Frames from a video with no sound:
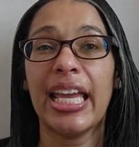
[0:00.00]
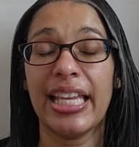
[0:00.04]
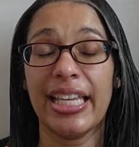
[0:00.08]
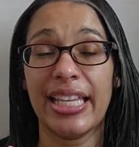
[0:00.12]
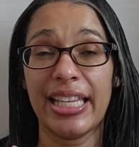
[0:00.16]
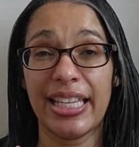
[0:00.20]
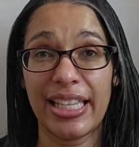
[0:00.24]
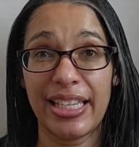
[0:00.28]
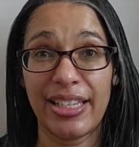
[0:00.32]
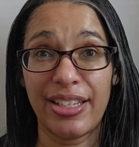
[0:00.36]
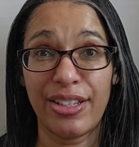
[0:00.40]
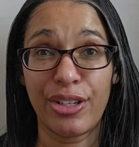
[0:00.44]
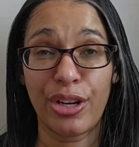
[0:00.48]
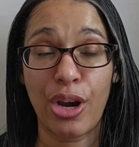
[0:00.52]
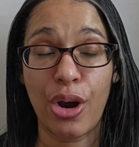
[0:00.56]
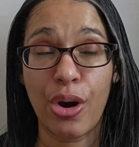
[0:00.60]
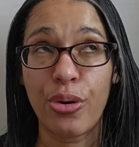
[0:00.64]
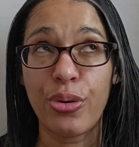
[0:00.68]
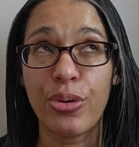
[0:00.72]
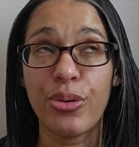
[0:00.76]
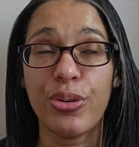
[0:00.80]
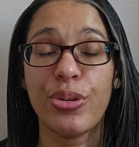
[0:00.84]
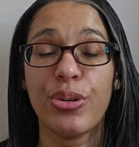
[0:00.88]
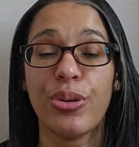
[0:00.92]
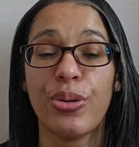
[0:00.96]
in
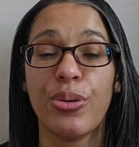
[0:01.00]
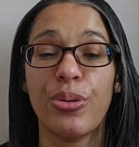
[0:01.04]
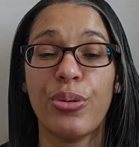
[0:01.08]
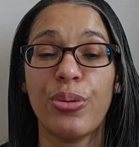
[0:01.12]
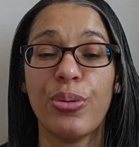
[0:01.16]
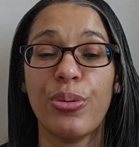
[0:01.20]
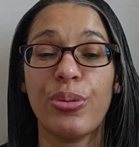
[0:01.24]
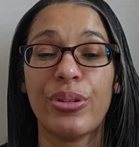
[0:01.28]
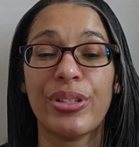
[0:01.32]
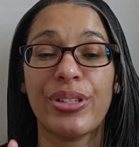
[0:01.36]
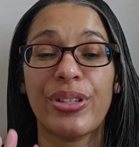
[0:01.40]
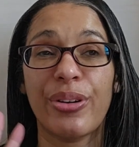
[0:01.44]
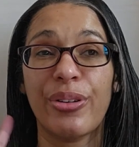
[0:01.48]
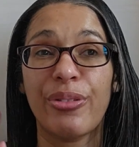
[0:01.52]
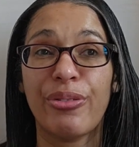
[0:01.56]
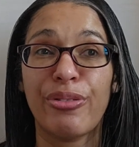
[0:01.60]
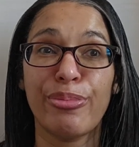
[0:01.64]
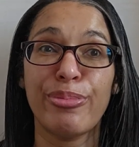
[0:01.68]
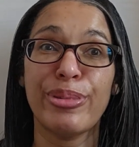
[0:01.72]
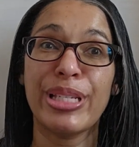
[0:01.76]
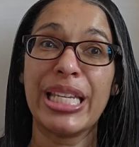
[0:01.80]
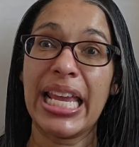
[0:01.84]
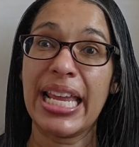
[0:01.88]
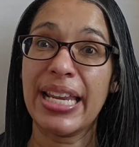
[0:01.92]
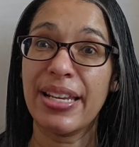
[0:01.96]
total, so
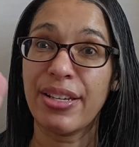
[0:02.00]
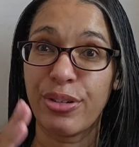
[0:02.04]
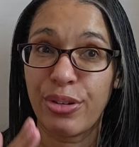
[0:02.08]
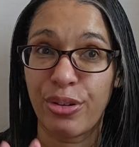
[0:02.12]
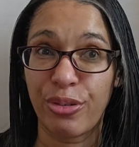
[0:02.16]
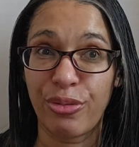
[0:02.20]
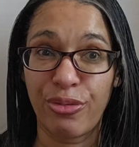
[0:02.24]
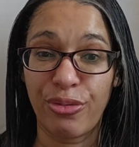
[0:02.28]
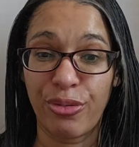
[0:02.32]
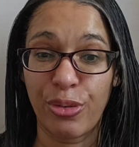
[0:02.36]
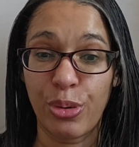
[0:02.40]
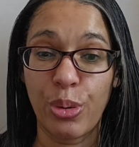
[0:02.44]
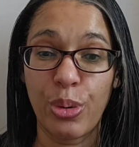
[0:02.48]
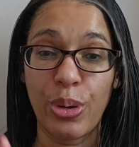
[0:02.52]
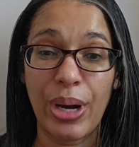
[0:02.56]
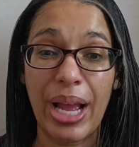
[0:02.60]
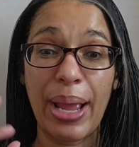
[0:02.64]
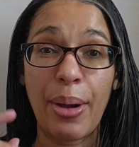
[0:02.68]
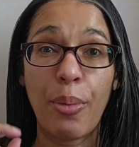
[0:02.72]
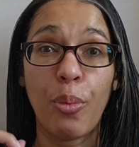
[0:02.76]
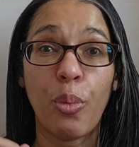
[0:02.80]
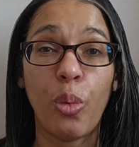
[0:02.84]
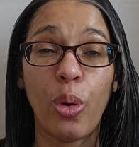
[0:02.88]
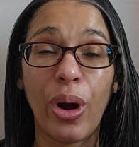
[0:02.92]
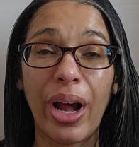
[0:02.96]
from 10 till 4,
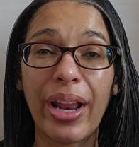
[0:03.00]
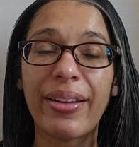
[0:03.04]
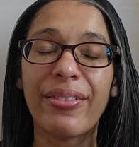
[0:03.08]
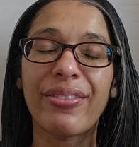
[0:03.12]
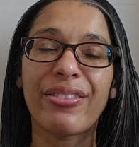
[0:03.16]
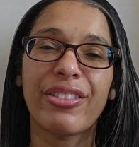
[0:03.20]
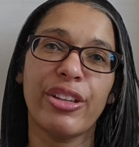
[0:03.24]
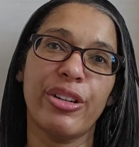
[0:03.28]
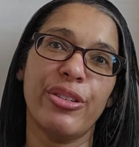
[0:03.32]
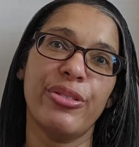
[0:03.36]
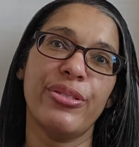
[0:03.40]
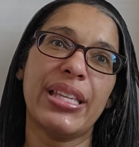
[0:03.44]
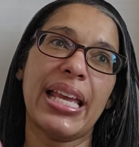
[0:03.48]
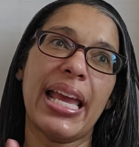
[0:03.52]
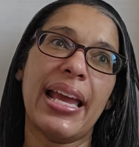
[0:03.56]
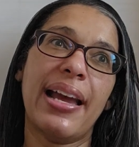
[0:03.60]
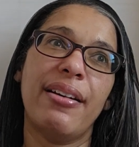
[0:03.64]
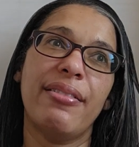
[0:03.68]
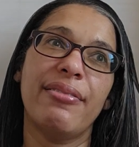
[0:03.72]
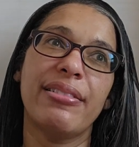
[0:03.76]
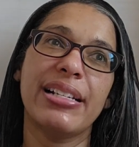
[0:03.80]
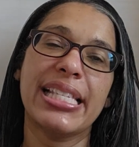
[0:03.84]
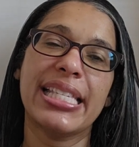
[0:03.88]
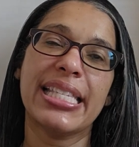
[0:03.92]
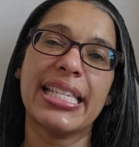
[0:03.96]
and one of those
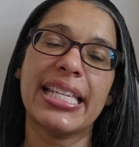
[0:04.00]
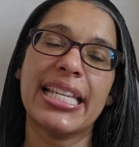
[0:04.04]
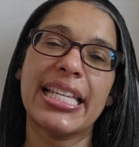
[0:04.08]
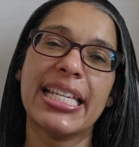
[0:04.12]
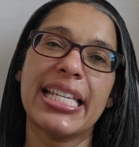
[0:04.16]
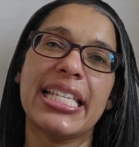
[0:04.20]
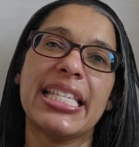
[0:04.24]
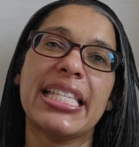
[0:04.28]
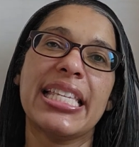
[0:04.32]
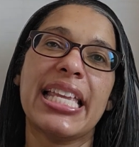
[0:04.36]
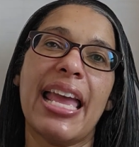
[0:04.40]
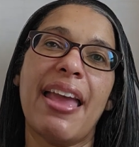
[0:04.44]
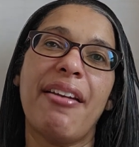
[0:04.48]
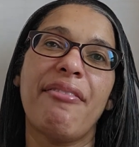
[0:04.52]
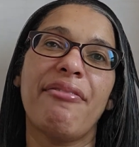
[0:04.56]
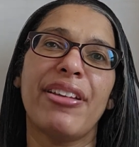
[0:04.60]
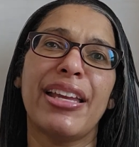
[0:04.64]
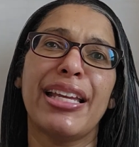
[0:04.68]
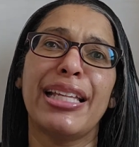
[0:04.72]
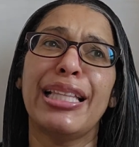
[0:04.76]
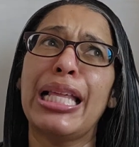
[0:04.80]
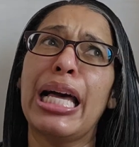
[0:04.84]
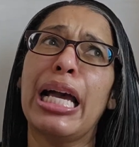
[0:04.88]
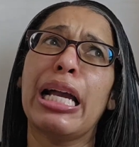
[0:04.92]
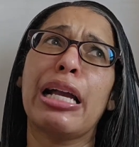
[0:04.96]
hours is
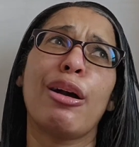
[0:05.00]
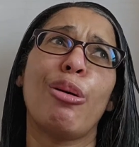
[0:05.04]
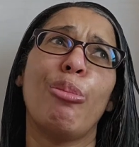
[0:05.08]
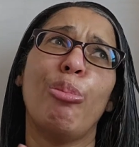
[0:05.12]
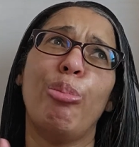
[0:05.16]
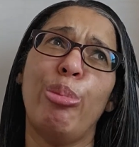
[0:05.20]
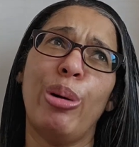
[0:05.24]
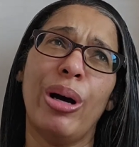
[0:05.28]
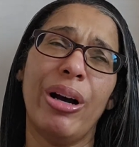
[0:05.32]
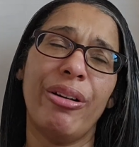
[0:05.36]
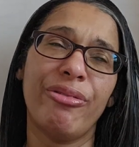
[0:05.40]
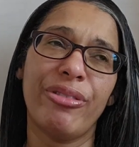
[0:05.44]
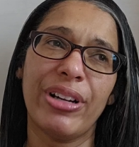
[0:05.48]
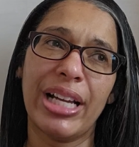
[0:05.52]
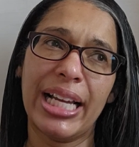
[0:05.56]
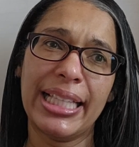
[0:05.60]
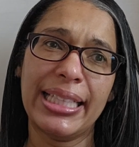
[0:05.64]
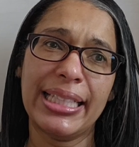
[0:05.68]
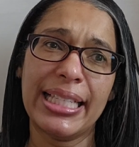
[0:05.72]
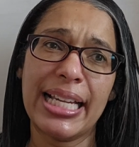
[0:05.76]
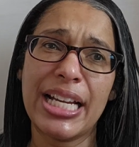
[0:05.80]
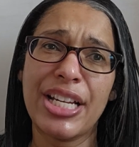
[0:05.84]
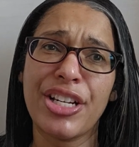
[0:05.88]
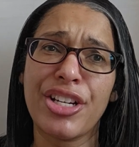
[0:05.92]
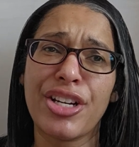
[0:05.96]
having like a buffet
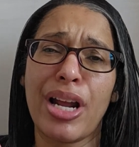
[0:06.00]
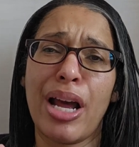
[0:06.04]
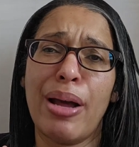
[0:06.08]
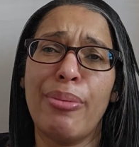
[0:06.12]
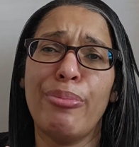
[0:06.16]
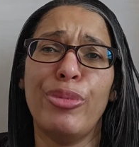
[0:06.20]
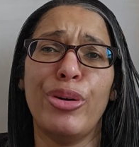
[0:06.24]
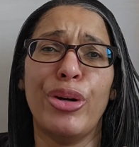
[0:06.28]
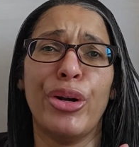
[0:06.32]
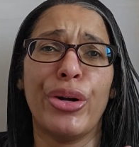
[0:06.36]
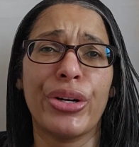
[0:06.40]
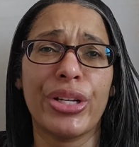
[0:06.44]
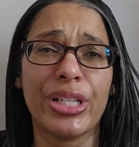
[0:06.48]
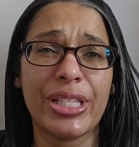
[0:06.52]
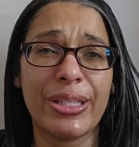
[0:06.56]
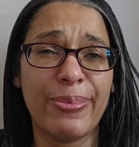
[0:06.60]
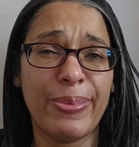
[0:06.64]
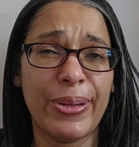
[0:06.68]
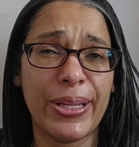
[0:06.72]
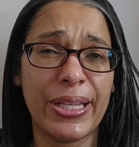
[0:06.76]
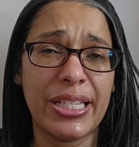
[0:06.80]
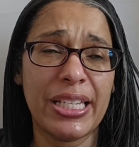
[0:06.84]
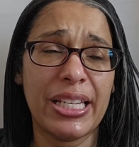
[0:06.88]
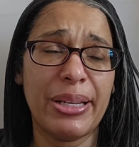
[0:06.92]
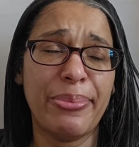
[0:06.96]
lunch. I'm not
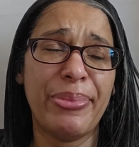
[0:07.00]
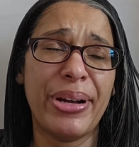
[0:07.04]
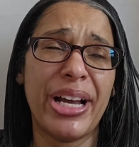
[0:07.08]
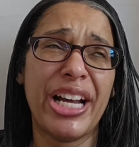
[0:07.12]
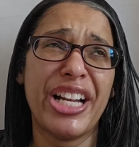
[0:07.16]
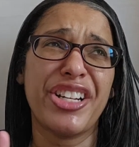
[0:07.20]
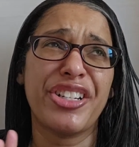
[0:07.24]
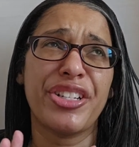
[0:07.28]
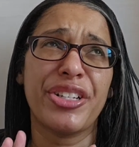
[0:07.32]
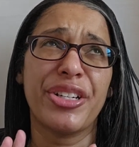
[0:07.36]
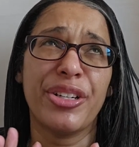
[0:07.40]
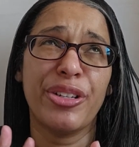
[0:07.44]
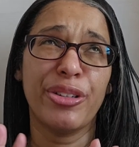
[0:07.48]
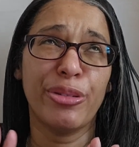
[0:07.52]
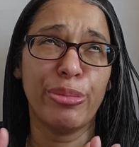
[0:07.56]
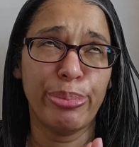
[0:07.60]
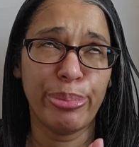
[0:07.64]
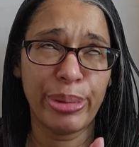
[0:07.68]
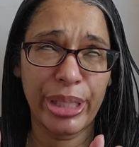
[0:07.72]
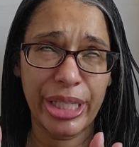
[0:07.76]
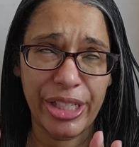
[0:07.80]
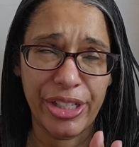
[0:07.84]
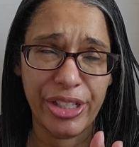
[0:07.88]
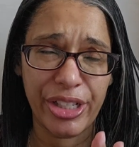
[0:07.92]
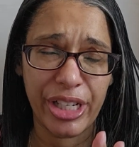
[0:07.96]
expecting much, it'll
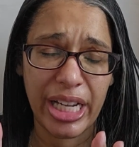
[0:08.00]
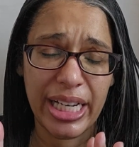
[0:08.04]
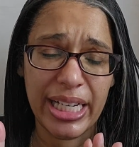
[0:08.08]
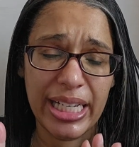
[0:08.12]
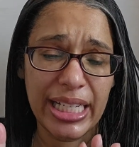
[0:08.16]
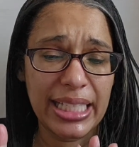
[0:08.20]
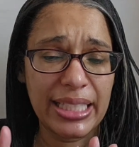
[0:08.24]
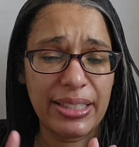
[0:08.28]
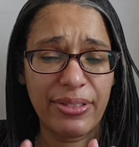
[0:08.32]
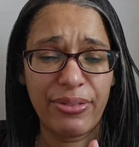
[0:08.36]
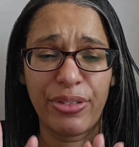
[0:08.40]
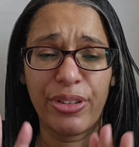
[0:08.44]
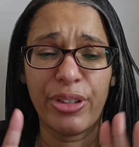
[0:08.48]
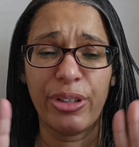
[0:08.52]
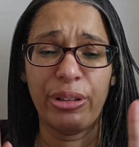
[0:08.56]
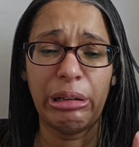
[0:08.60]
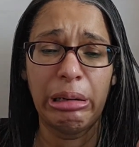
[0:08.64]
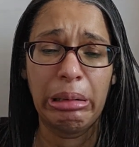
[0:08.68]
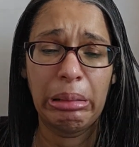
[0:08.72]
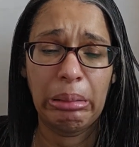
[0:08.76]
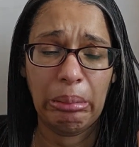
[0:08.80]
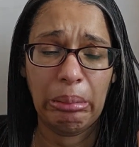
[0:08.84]
be Chinese food.